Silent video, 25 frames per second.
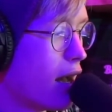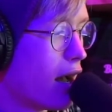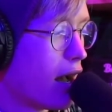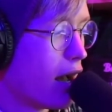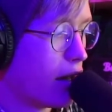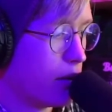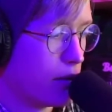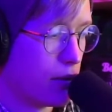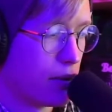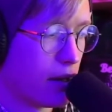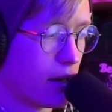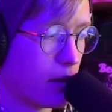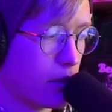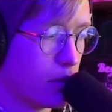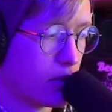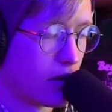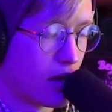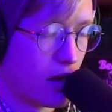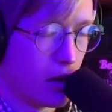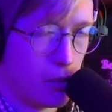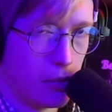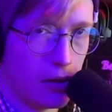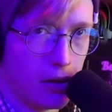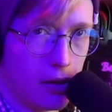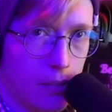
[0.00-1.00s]
I don't think it was
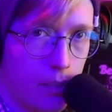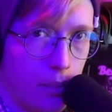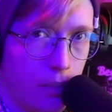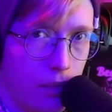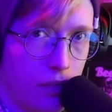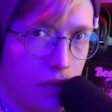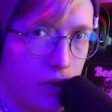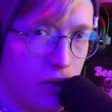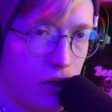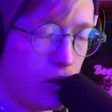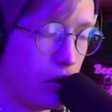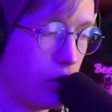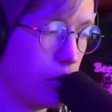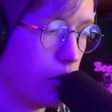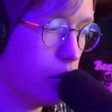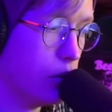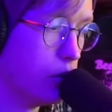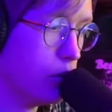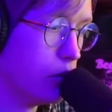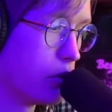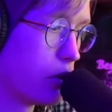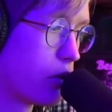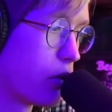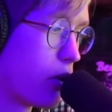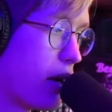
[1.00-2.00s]
going to be
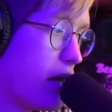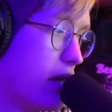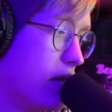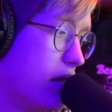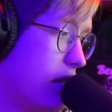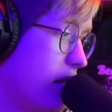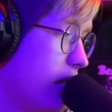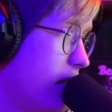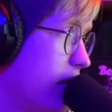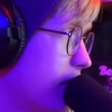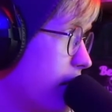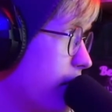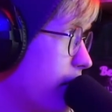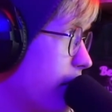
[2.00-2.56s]
too crazy at the